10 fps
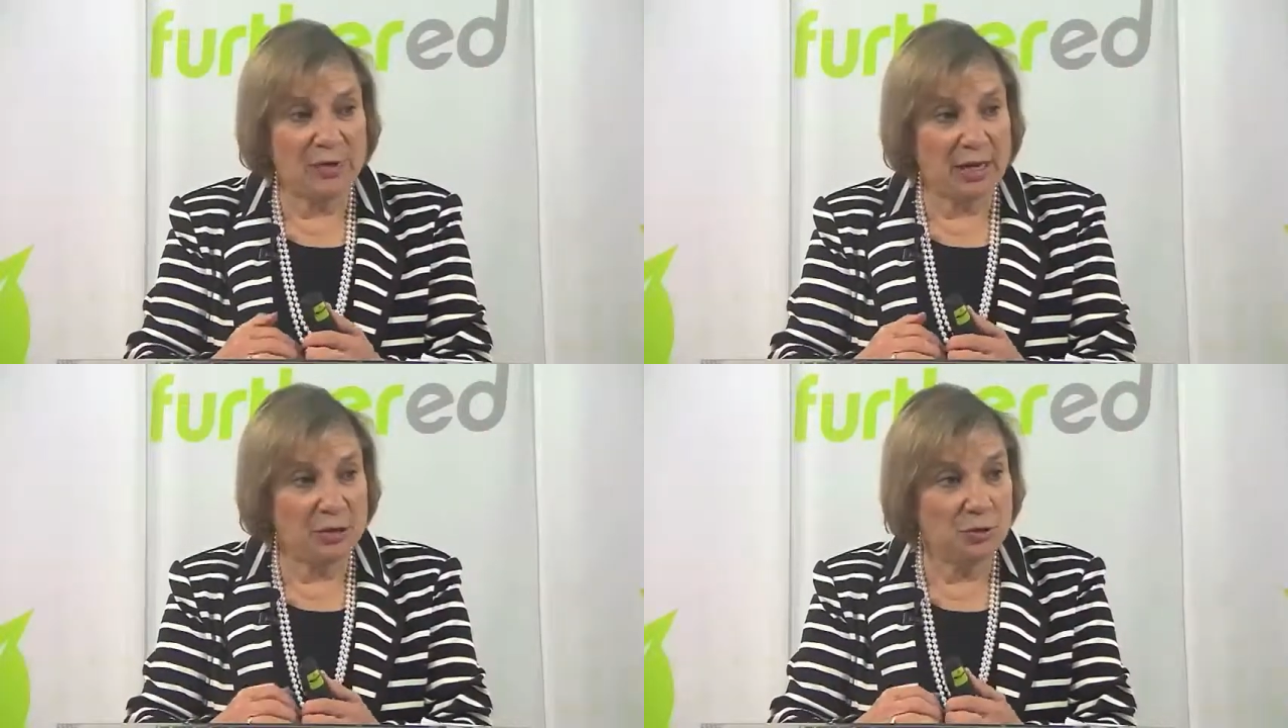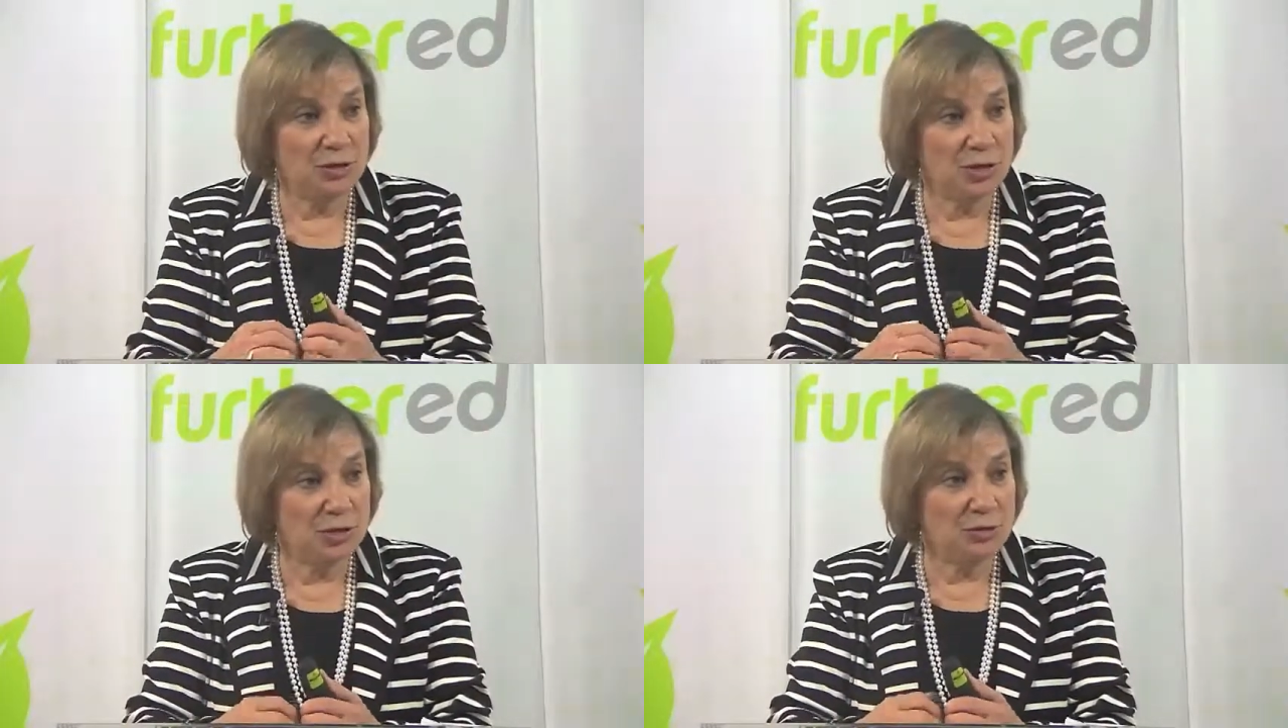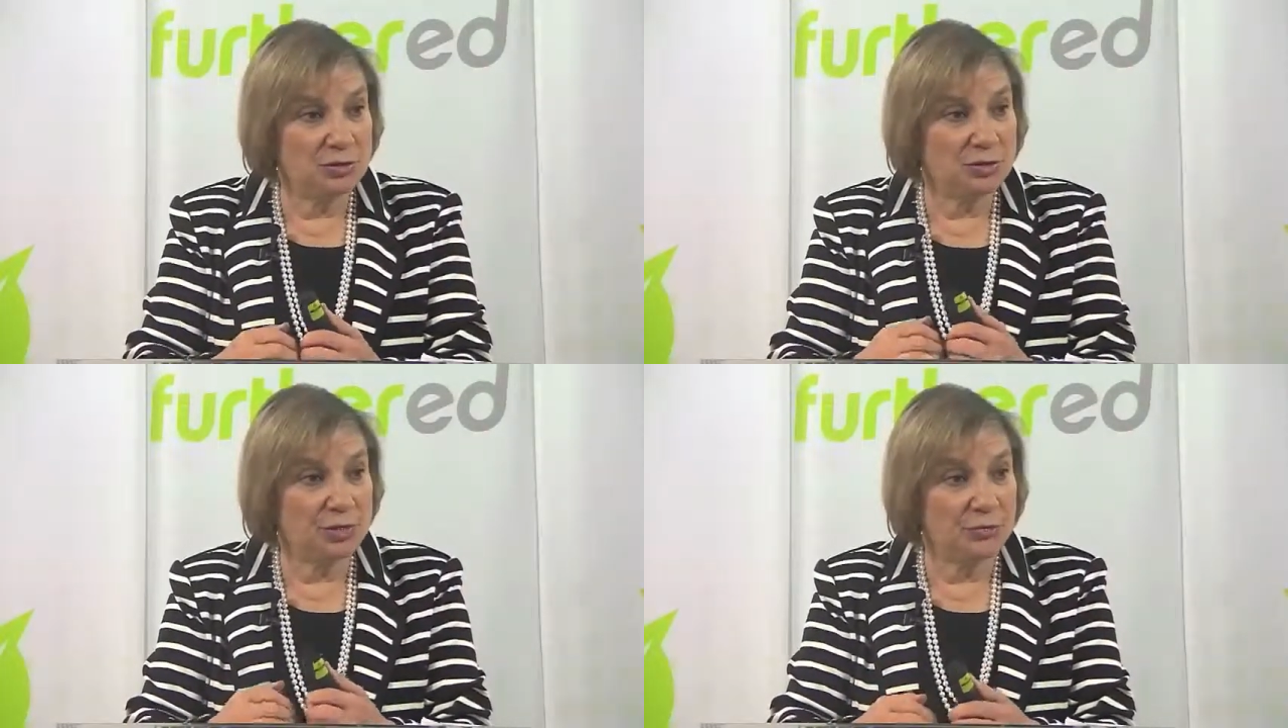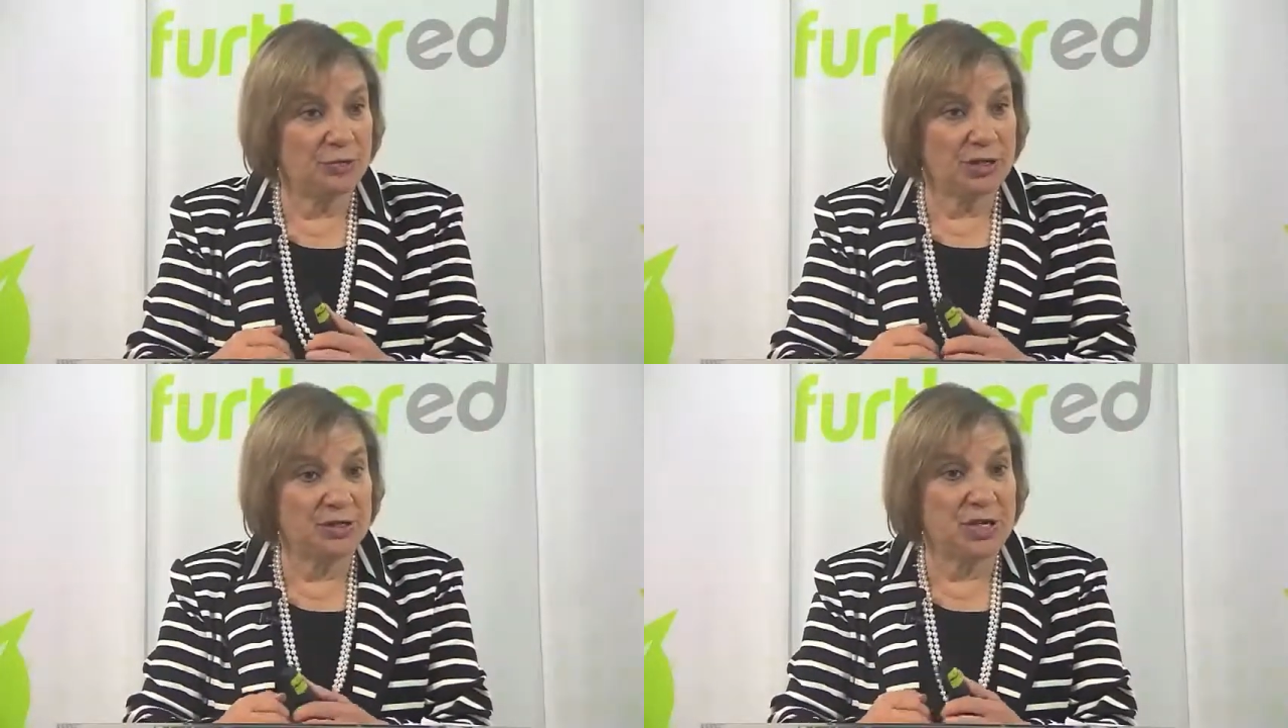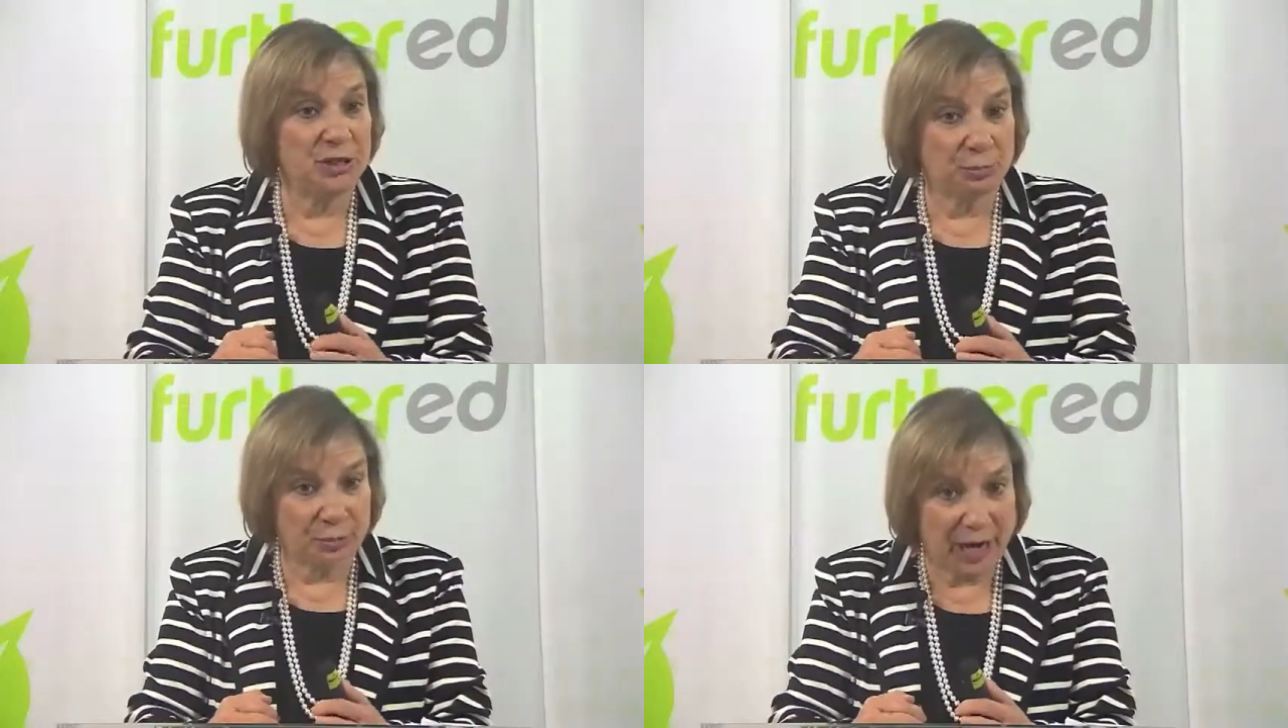that you can use to differentiate
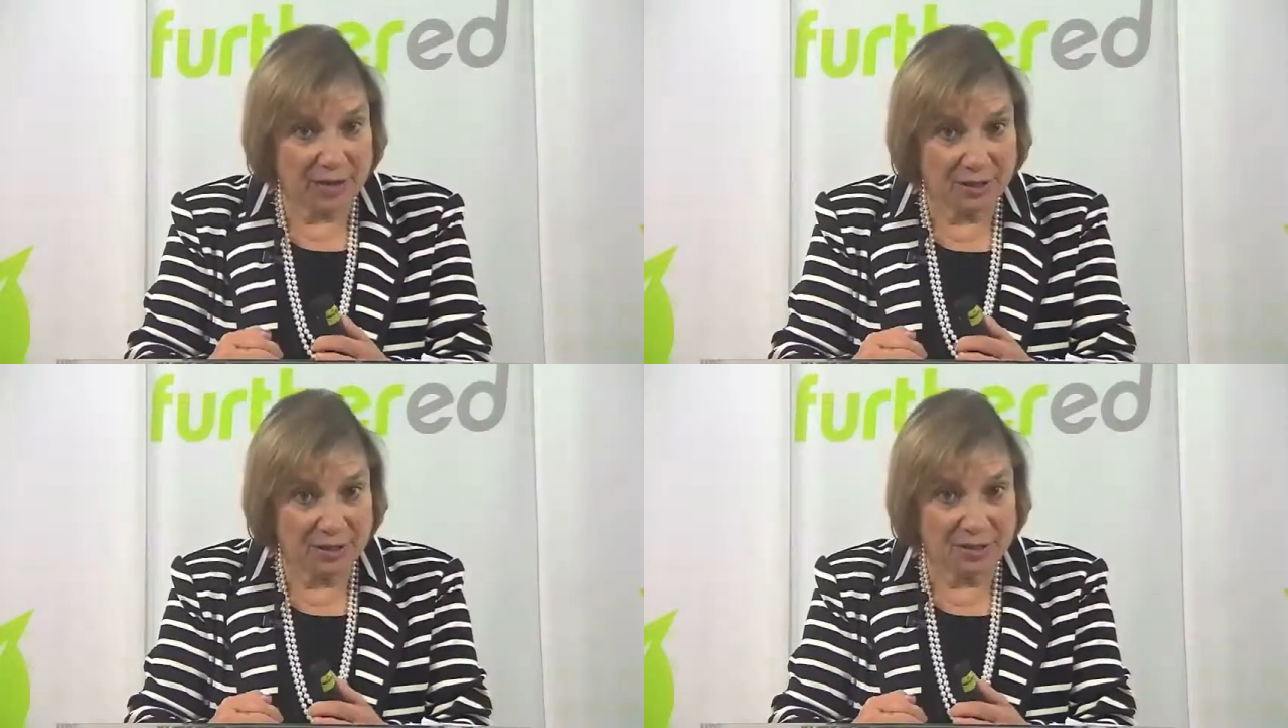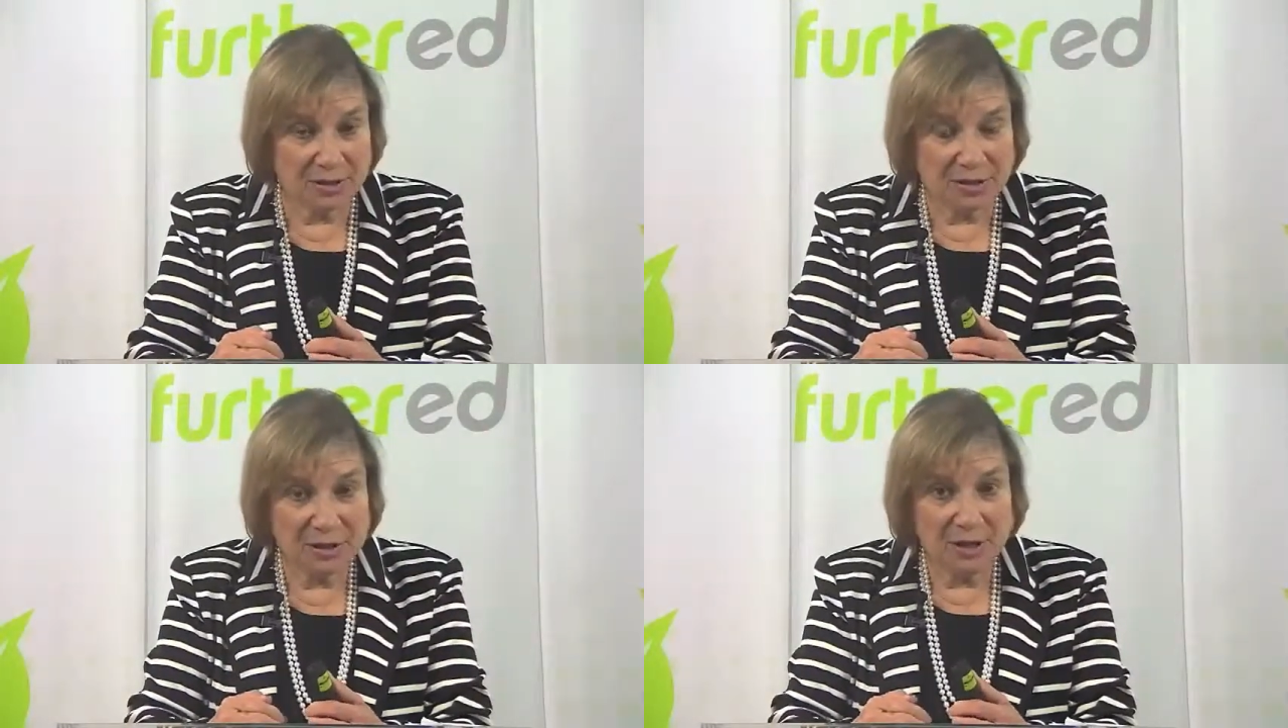your practice,